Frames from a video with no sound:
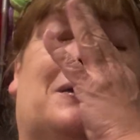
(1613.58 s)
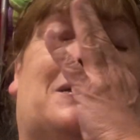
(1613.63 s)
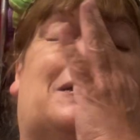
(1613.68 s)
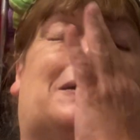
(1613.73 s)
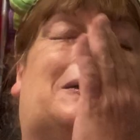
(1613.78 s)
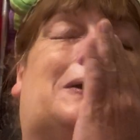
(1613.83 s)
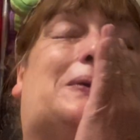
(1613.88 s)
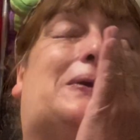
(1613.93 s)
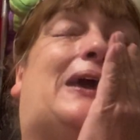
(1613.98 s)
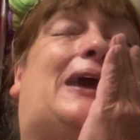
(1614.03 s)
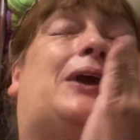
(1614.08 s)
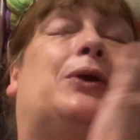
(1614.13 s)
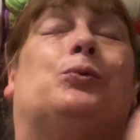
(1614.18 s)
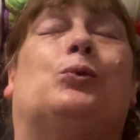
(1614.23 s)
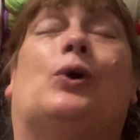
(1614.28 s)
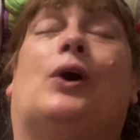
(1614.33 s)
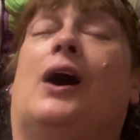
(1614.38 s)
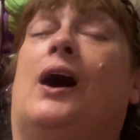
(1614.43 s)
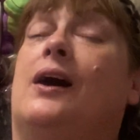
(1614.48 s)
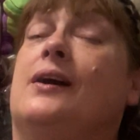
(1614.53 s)
Okay,
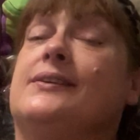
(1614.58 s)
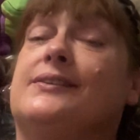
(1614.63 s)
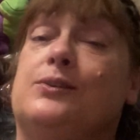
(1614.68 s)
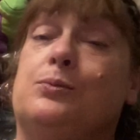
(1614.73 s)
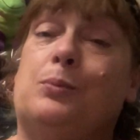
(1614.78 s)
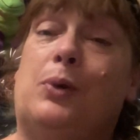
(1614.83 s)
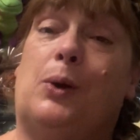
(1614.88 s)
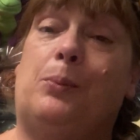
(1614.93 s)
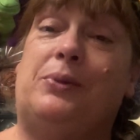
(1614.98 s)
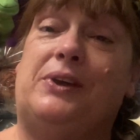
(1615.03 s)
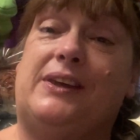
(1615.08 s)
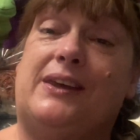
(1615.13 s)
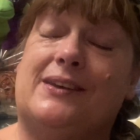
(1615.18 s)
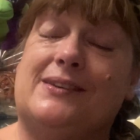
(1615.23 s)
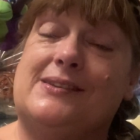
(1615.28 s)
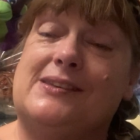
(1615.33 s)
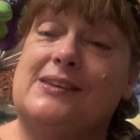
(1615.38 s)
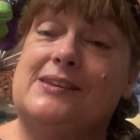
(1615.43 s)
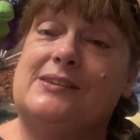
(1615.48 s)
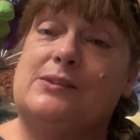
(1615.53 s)
well, hugs and puppy
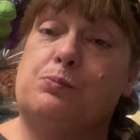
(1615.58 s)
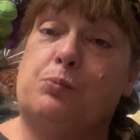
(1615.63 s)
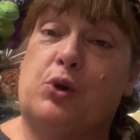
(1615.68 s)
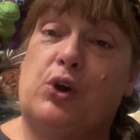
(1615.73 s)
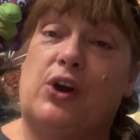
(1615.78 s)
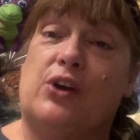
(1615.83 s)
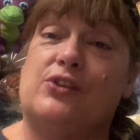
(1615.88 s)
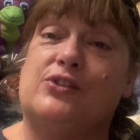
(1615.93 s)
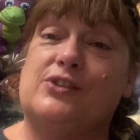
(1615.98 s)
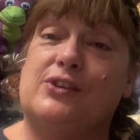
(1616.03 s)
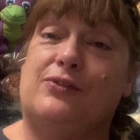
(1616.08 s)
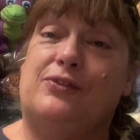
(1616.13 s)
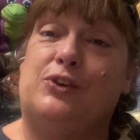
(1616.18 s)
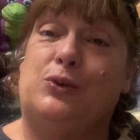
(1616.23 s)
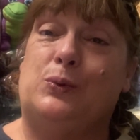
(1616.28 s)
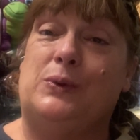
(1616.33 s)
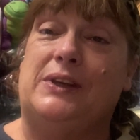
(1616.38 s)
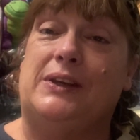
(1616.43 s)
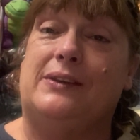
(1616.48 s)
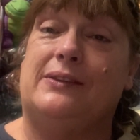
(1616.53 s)
kisses, prayers if you
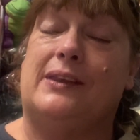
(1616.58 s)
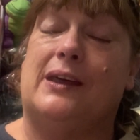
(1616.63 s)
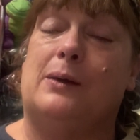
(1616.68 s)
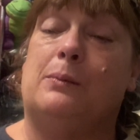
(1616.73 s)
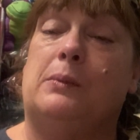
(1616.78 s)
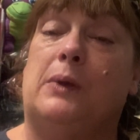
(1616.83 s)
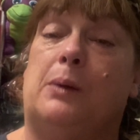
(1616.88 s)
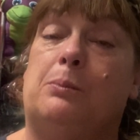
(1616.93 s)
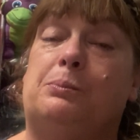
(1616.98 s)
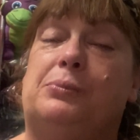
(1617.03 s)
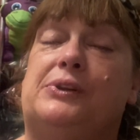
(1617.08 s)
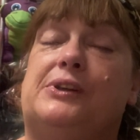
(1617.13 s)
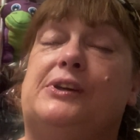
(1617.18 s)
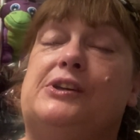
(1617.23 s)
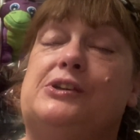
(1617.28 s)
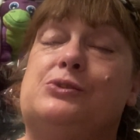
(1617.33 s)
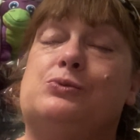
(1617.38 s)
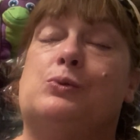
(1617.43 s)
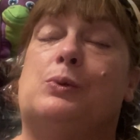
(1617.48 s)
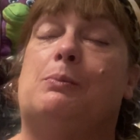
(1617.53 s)
need them, and
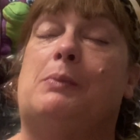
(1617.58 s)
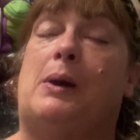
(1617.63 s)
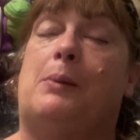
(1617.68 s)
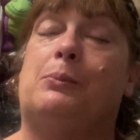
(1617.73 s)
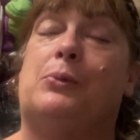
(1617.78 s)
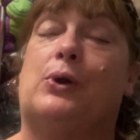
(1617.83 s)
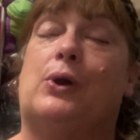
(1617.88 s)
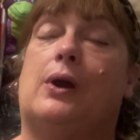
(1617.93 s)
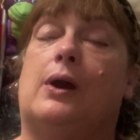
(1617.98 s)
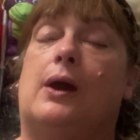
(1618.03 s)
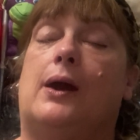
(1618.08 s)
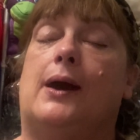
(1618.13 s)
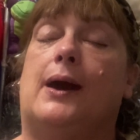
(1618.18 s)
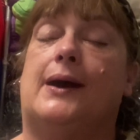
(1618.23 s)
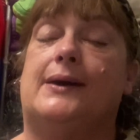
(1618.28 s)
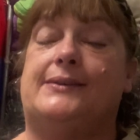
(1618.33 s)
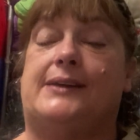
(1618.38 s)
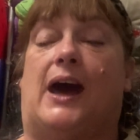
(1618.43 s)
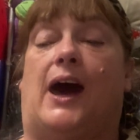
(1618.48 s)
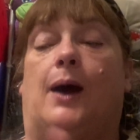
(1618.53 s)
please remember,
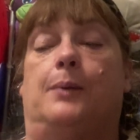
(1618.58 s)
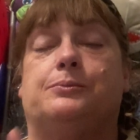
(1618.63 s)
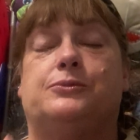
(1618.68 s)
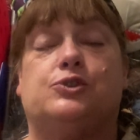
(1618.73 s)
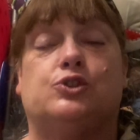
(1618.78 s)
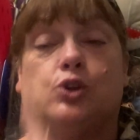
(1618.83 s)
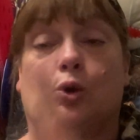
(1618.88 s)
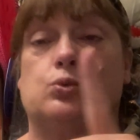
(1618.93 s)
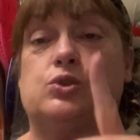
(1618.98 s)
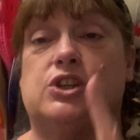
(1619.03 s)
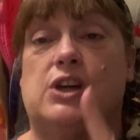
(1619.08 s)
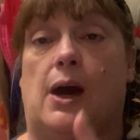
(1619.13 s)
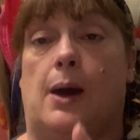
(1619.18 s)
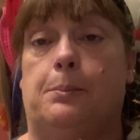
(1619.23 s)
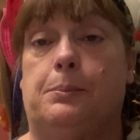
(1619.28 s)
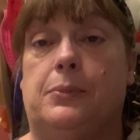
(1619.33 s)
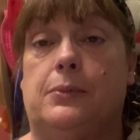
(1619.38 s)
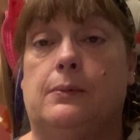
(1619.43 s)
adopt, don't shop.